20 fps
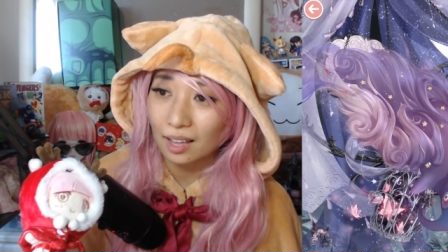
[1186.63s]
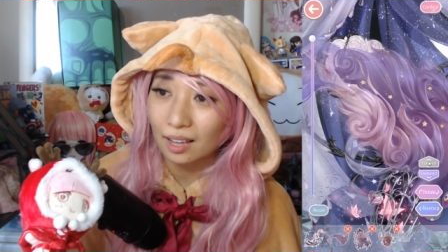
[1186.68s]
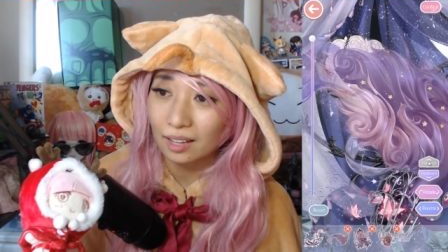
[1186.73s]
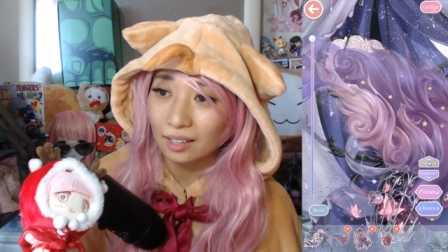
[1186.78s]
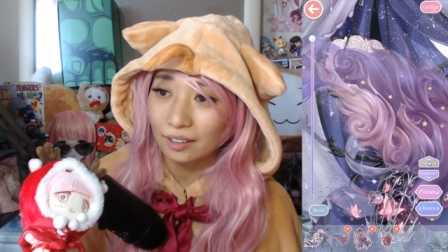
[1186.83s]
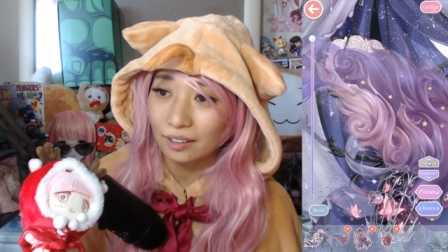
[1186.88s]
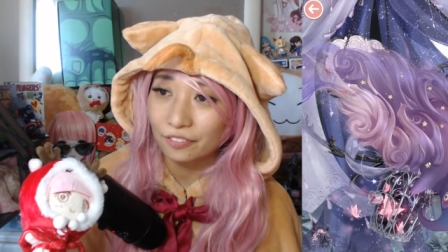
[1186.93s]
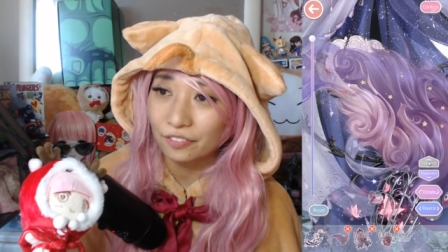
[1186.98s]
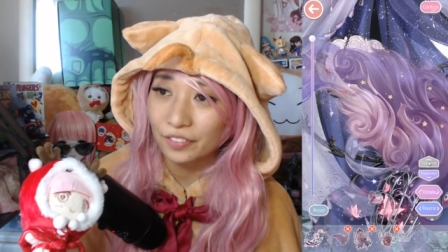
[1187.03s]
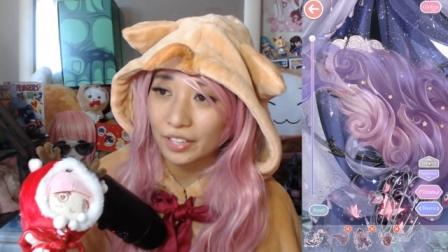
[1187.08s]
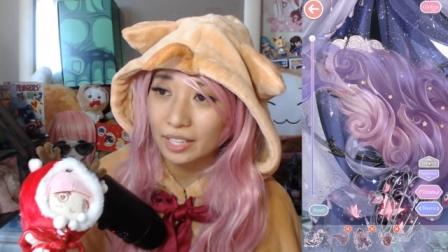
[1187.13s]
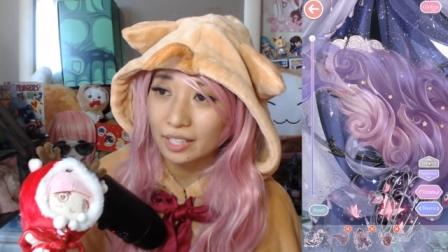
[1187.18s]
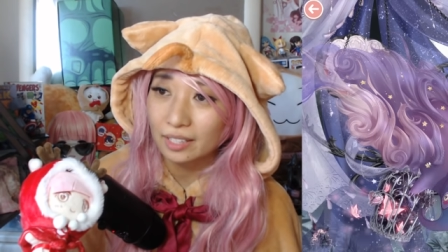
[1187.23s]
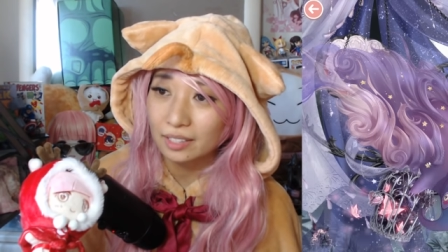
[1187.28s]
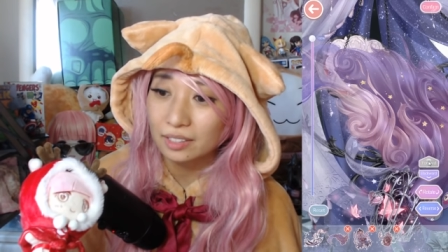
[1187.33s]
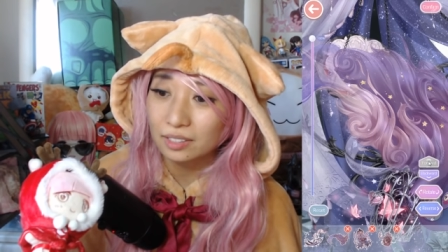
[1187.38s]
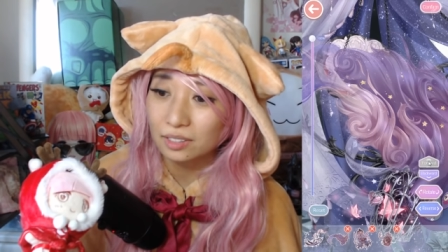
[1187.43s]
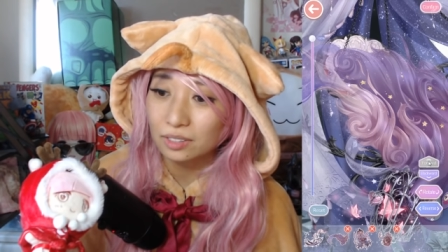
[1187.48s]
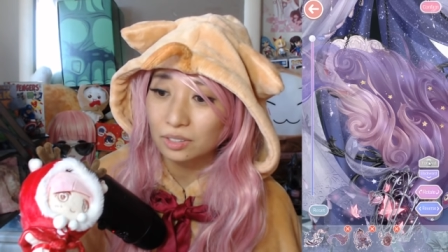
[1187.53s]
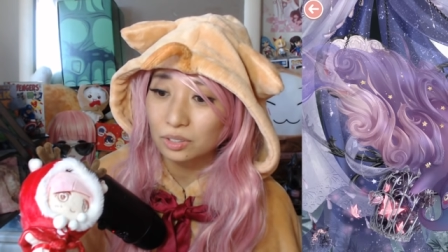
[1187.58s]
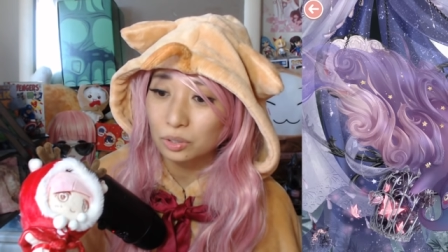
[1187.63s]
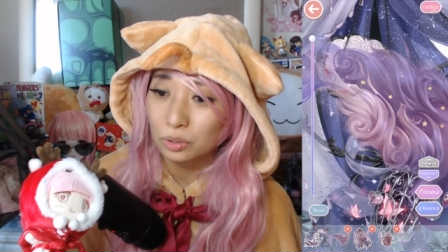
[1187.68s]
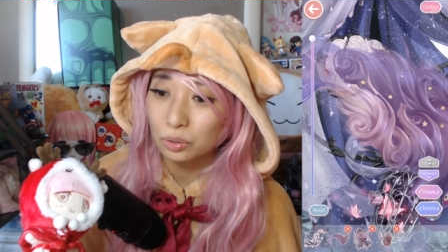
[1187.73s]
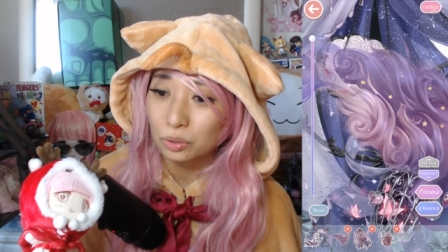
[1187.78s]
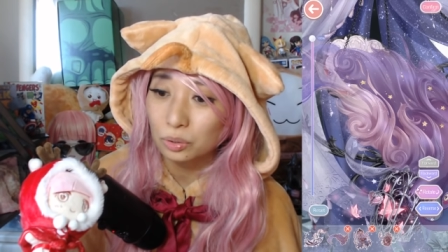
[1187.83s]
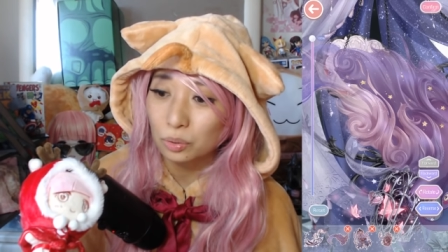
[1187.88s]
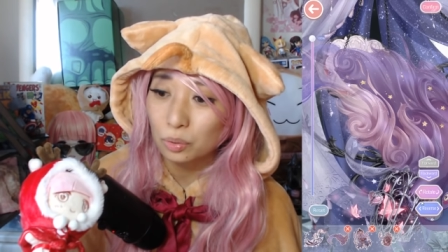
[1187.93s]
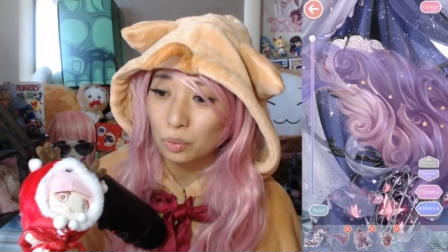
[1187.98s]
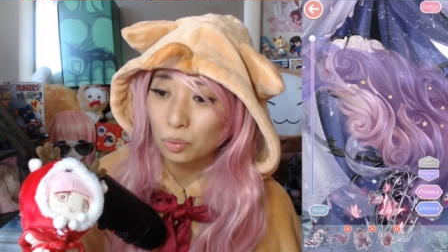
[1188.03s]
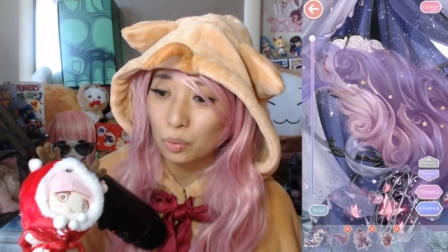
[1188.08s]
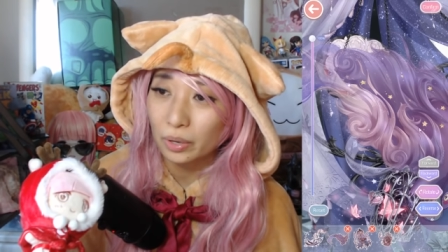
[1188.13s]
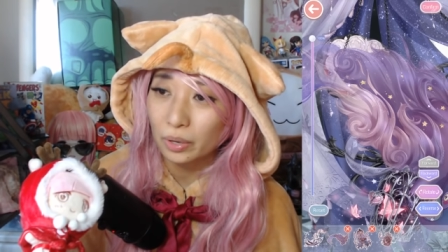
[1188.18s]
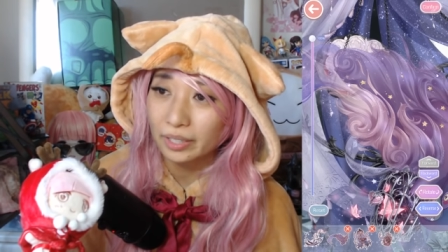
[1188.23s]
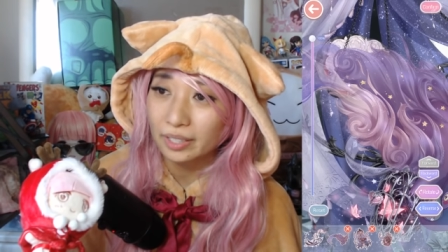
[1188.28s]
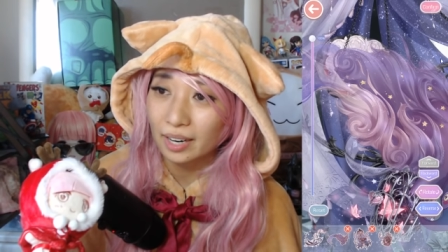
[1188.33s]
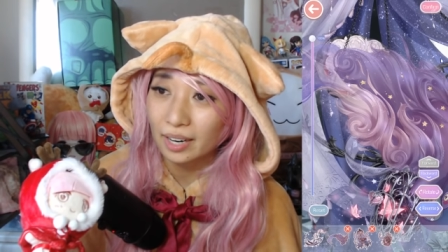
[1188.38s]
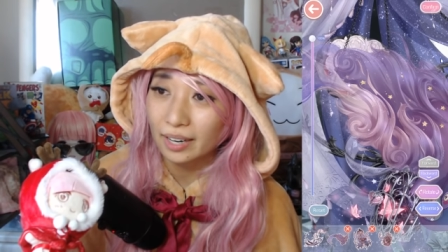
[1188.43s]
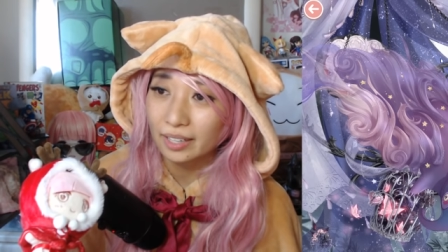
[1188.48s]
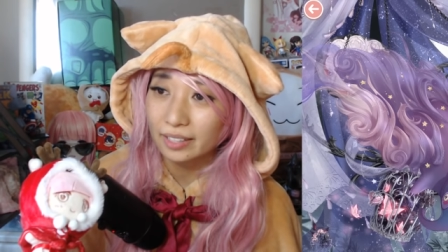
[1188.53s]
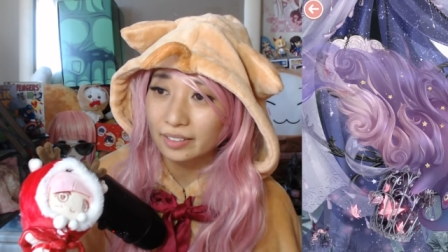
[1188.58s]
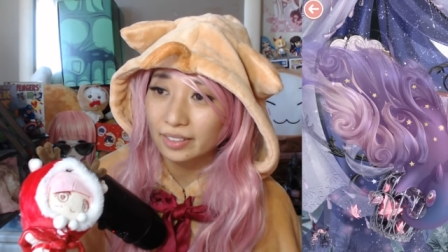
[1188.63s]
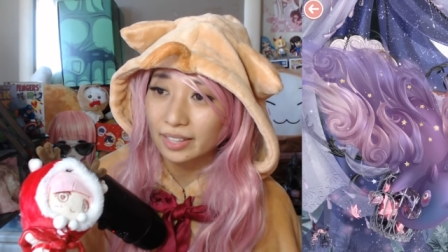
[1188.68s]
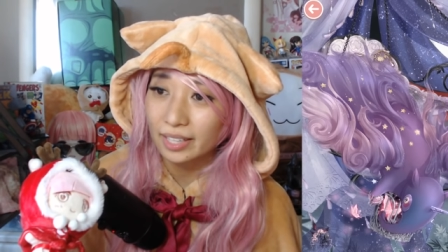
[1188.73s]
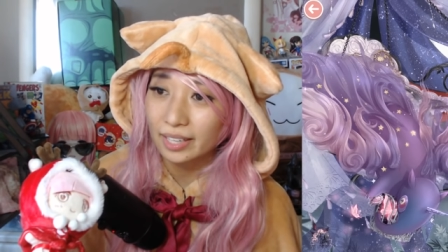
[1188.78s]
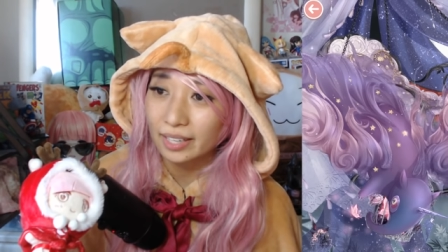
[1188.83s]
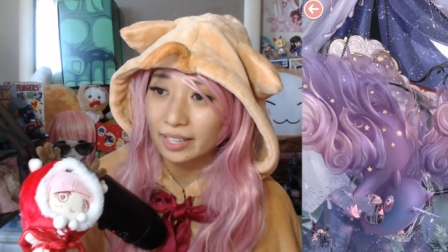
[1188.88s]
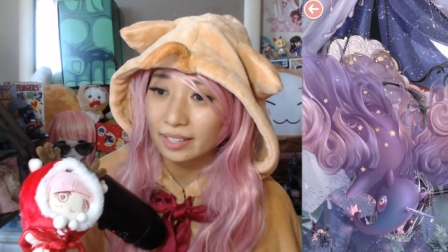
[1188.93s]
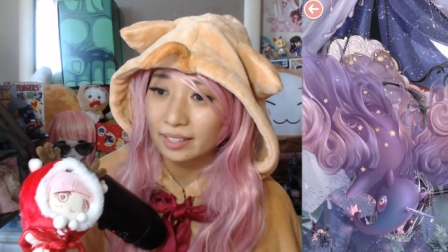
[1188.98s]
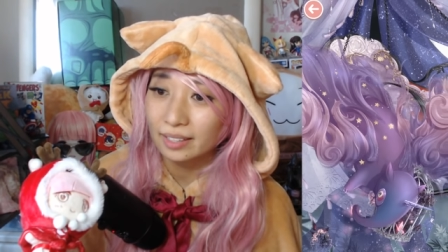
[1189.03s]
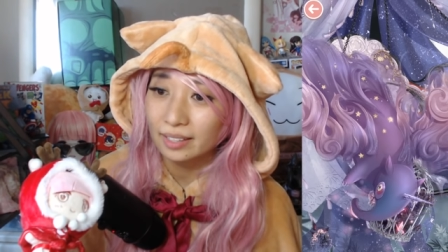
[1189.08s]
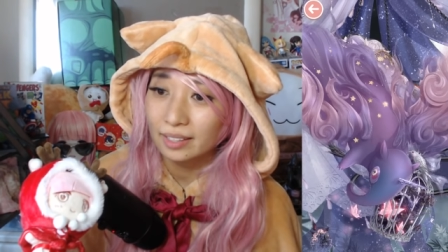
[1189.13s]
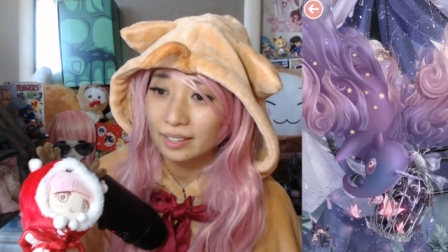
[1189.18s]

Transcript: elephant, unicorn kind of thing.